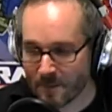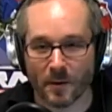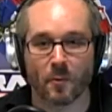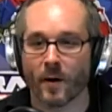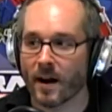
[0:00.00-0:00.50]

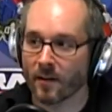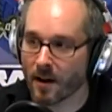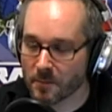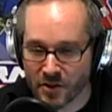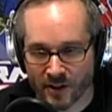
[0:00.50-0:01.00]
Keep their
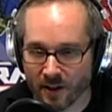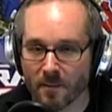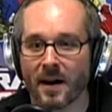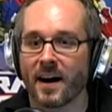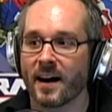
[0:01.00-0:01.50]
morale up, cheer
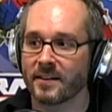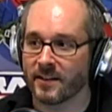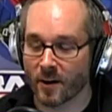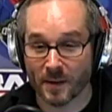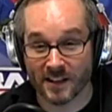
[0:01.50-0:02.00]
them on,
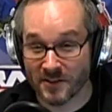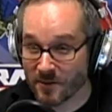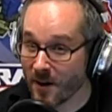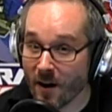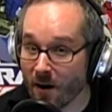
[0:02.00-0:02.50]
you know,
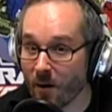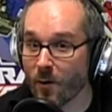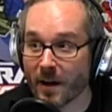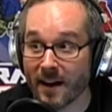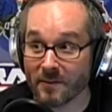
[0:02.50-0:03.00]
because you
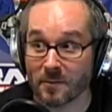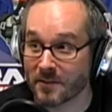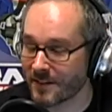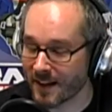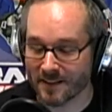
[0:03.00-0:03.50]
know at
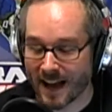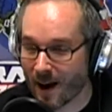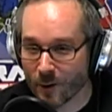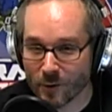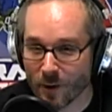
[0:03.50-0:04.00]

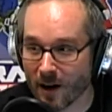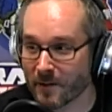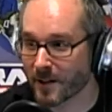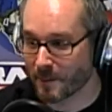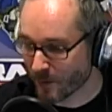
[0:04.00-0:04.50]
hour
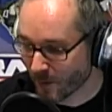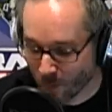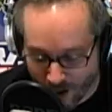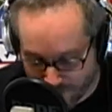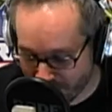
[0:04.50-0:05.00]
12 you're going to be doing
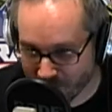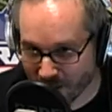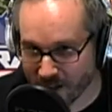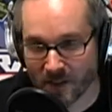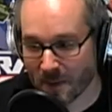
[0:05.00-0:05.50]
the, why am I
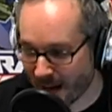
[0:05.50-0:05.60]
doing this?